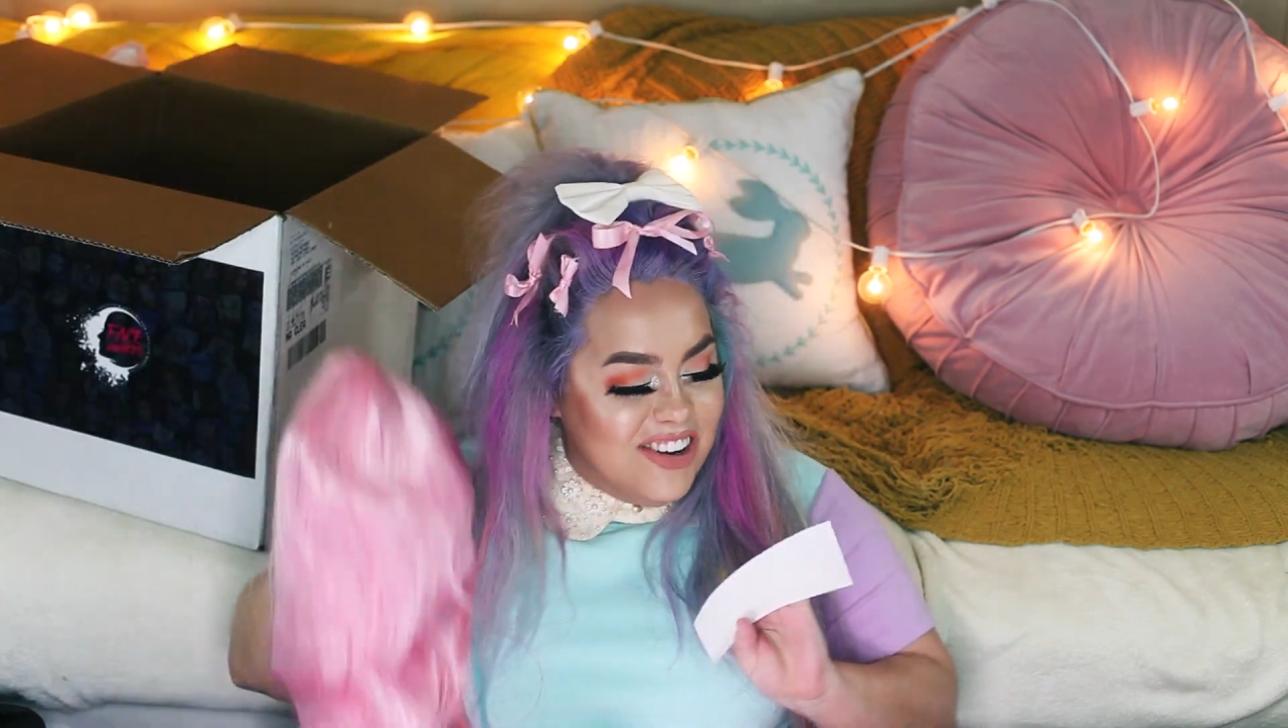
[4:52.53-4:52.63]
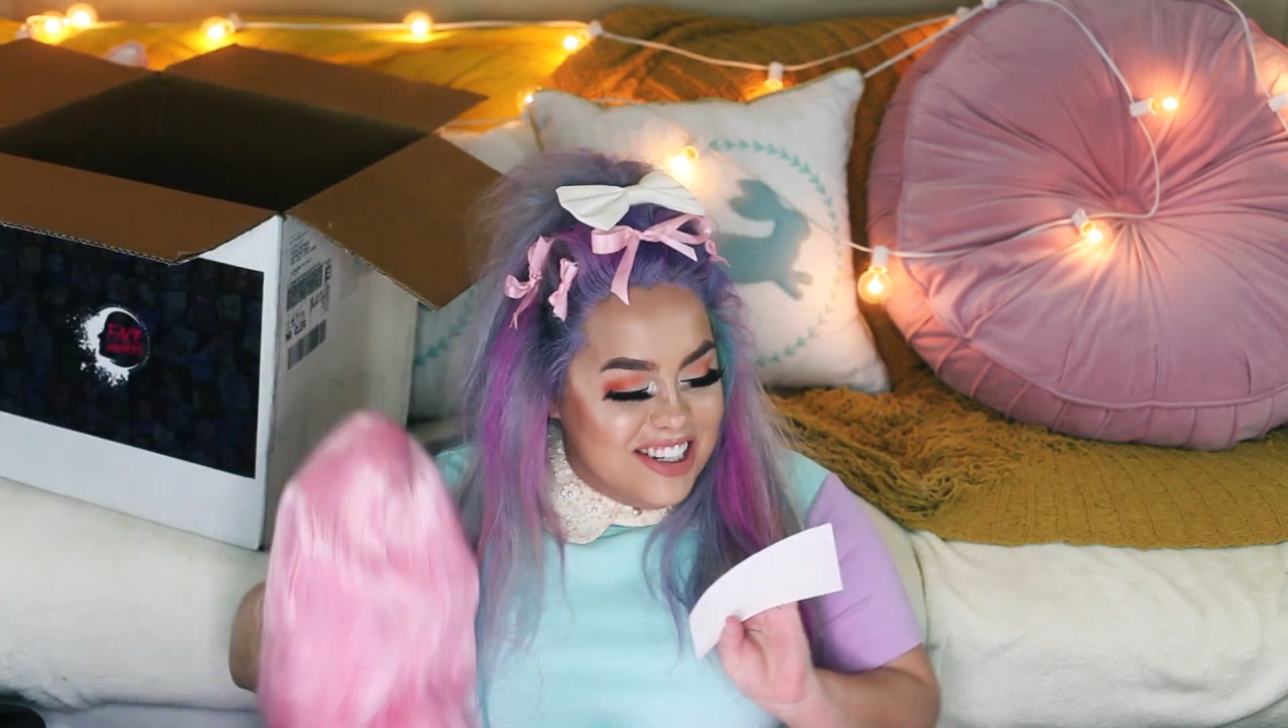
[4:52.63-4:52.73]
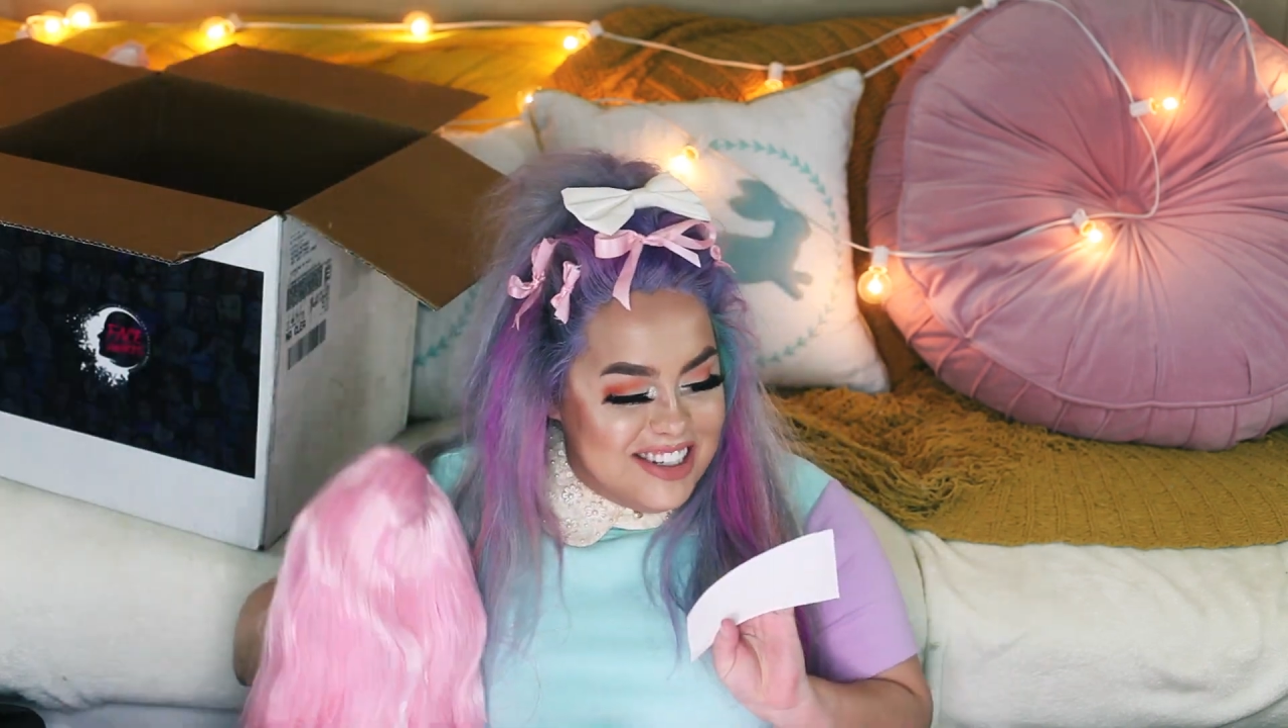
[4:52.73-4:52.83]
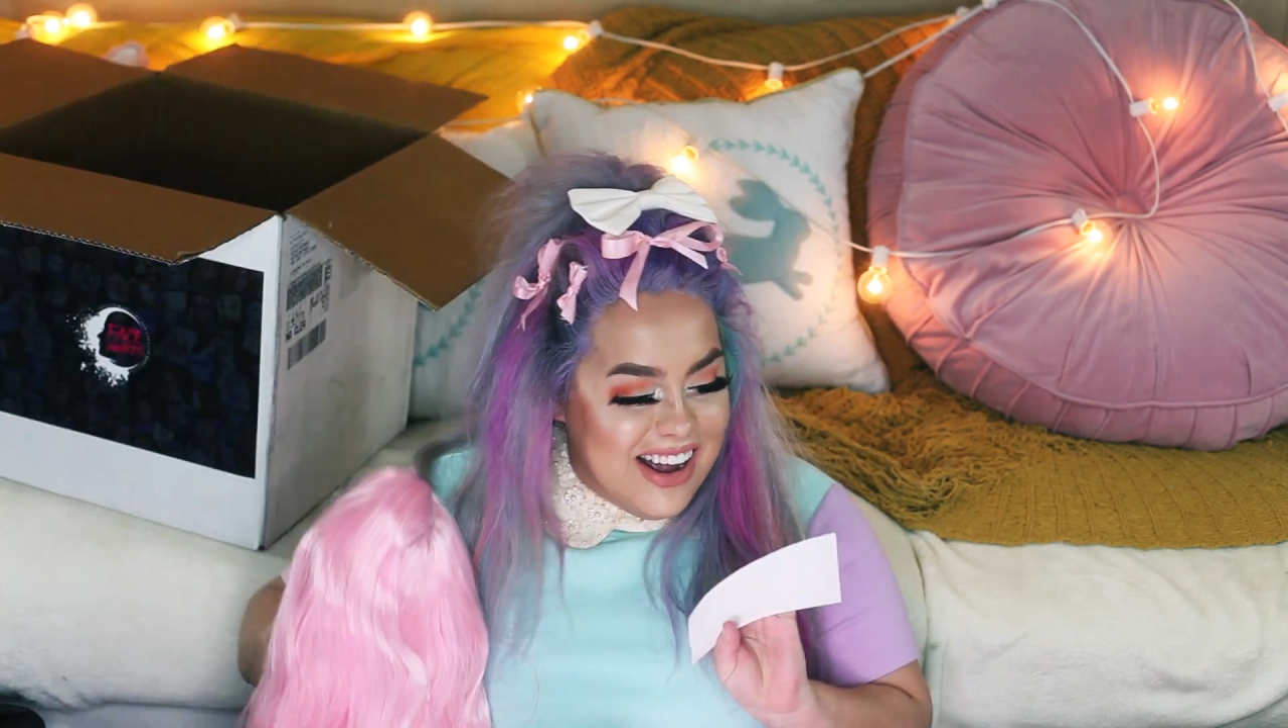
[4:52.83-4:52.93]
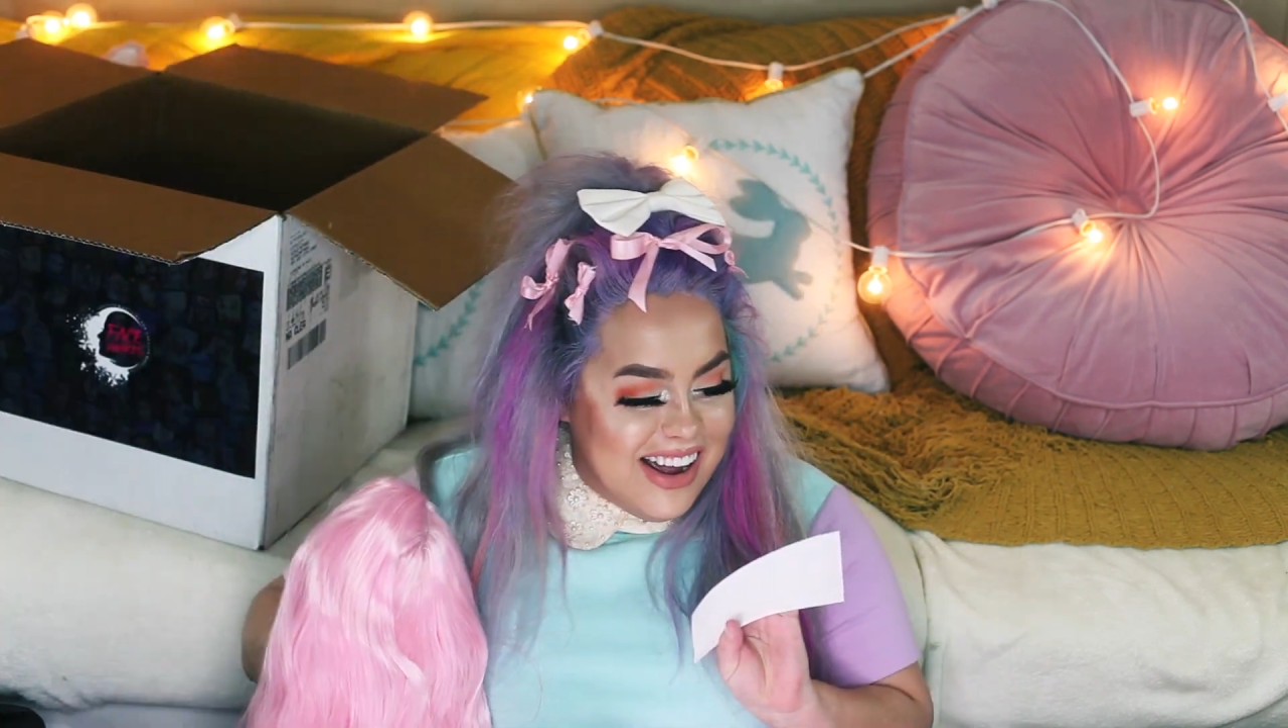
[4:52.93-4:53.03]

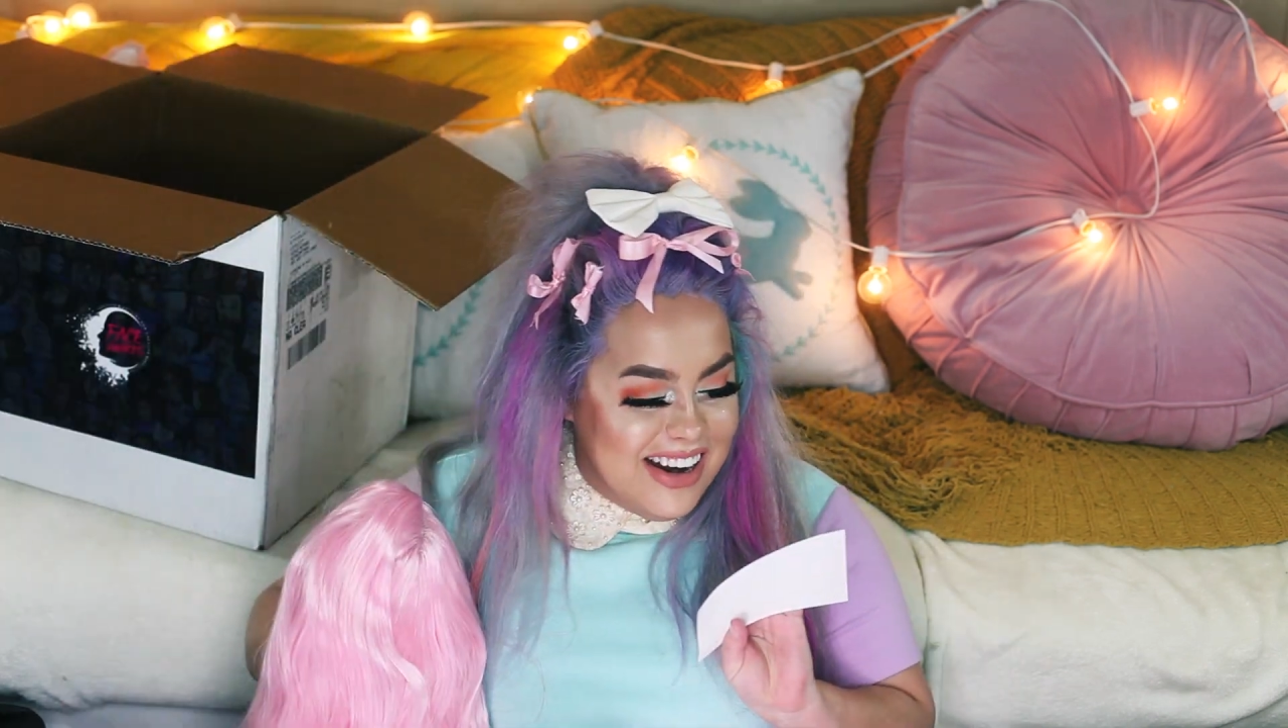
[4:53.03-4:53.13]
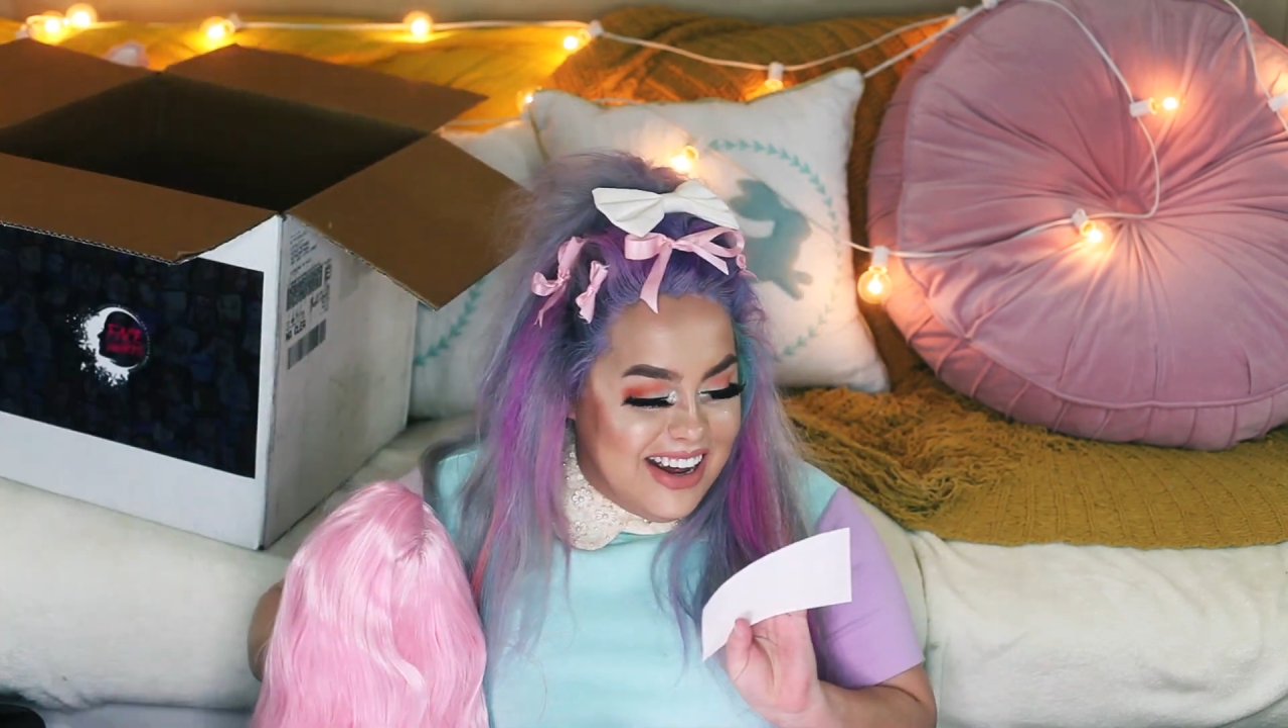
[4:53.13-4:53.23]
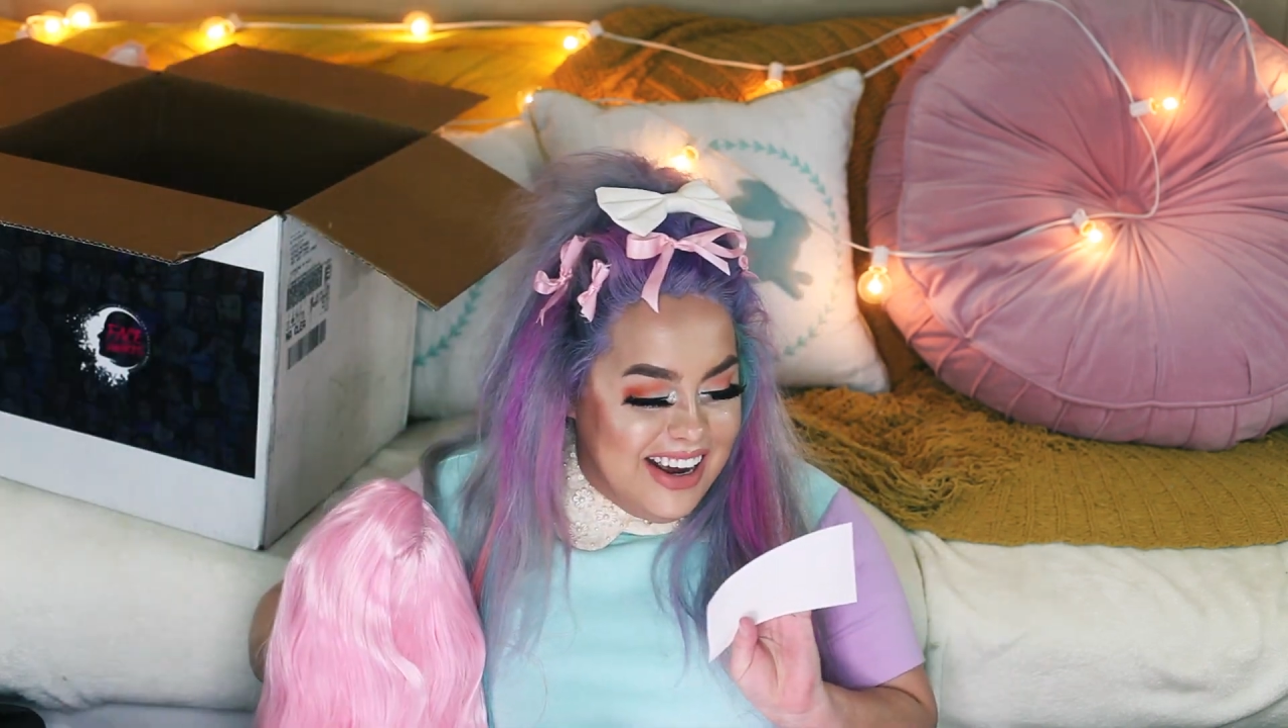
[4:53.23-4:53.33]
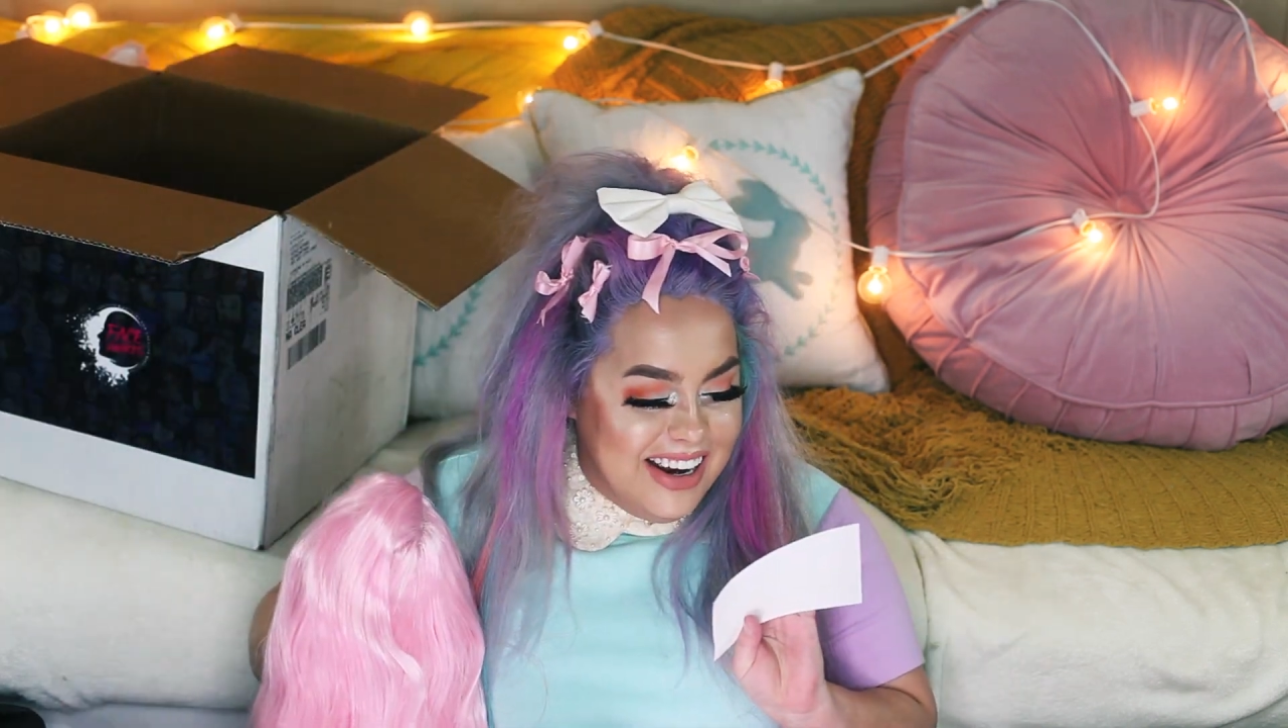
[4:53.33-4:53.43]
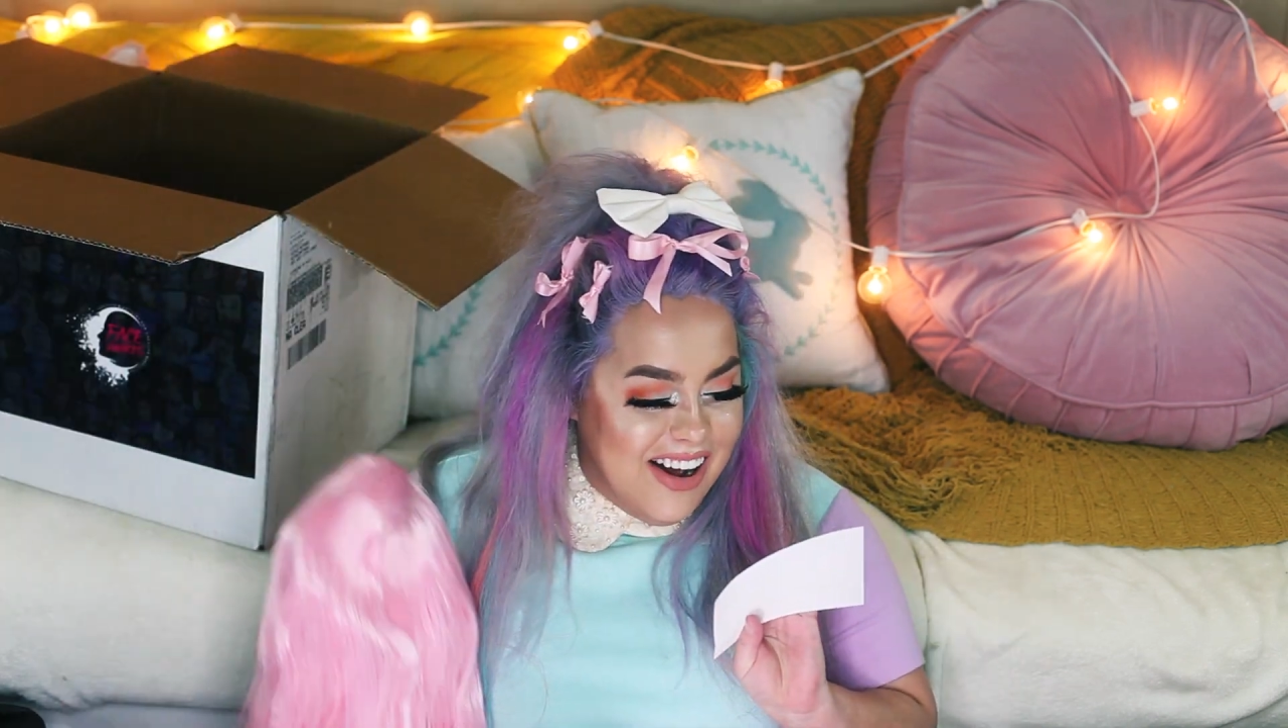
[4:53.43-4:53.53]
exciting.